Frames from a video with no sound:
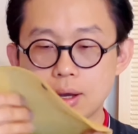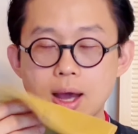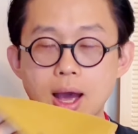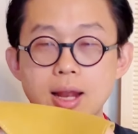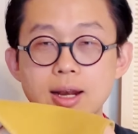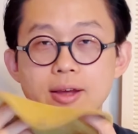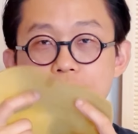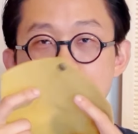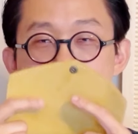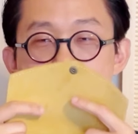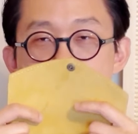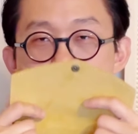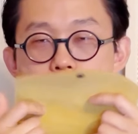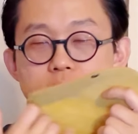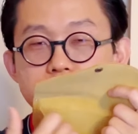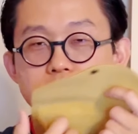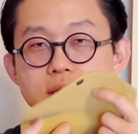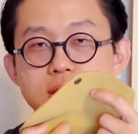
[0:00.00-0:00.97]
I love this
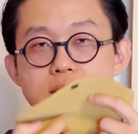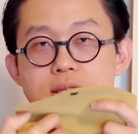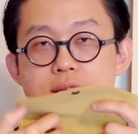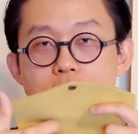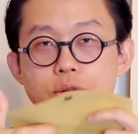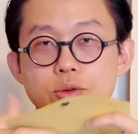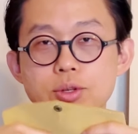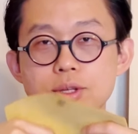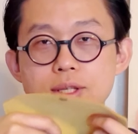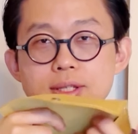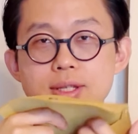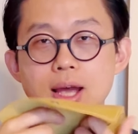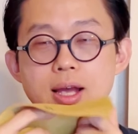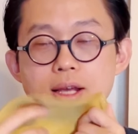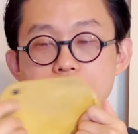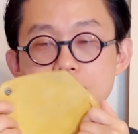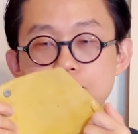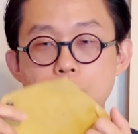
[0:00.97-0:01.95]
one. This is a good
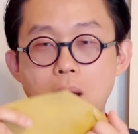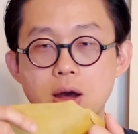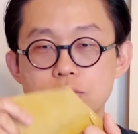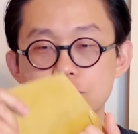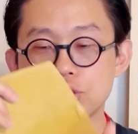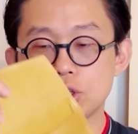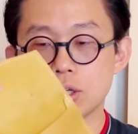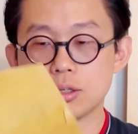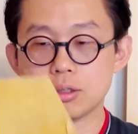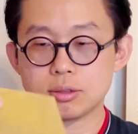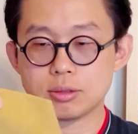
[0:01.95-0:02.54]
size pouch.